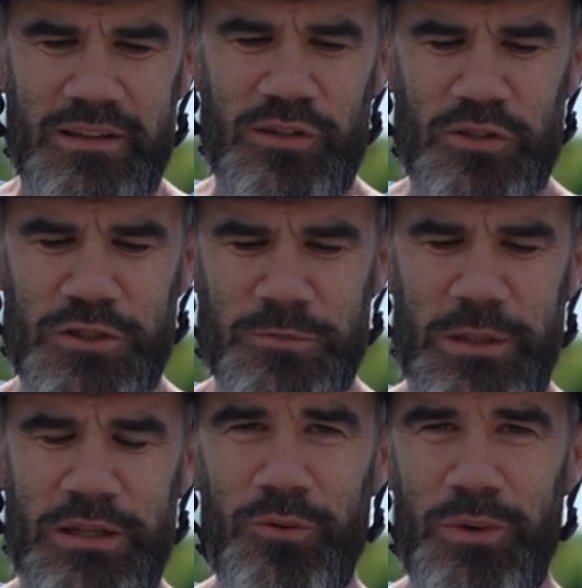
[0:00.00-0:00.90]
your
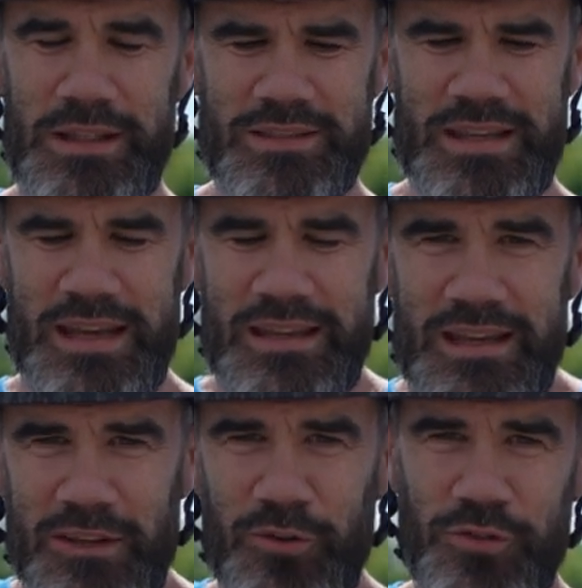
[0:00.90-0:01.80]
speed on one skate
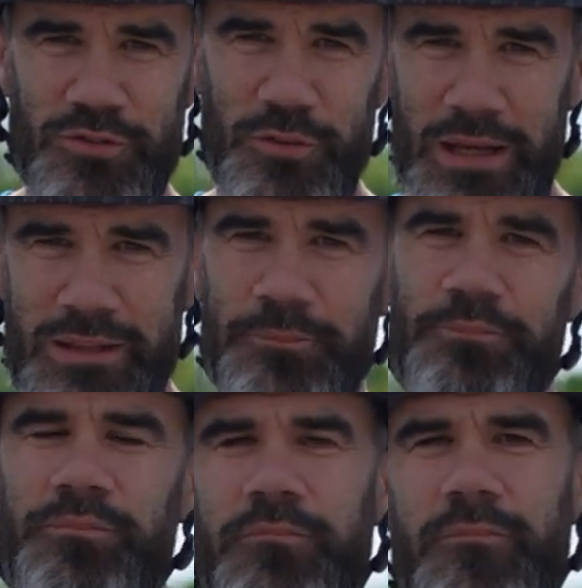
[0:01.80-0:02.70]
and go straight.
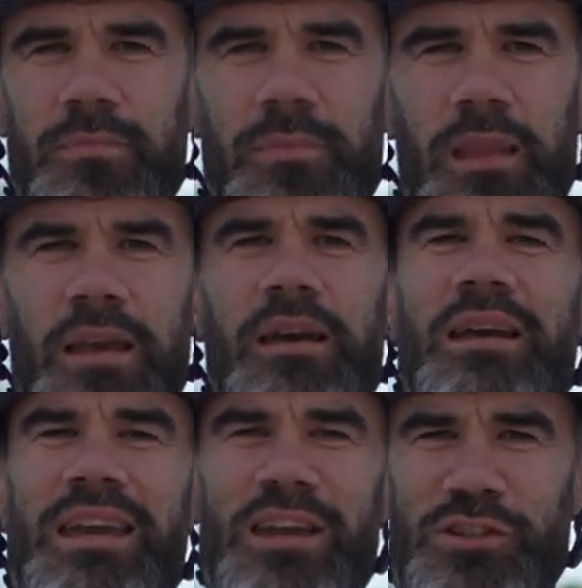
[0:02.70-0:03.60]

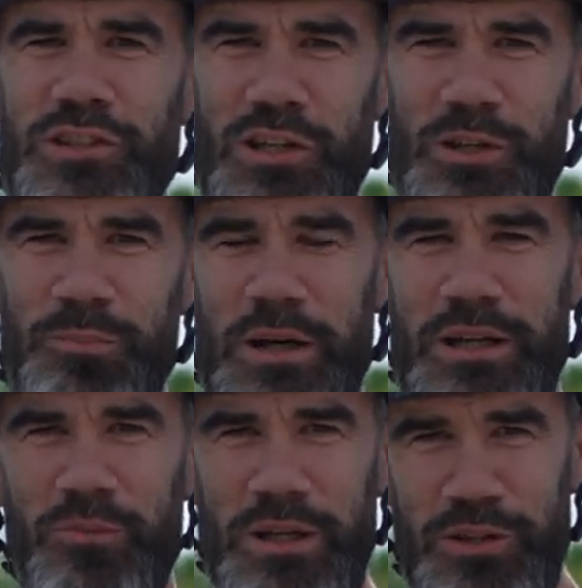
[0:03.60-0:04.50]
In a second
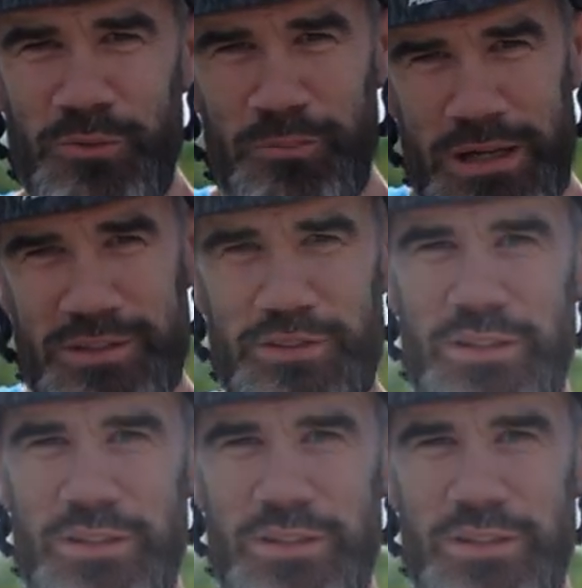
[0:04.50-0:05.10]
part, when you master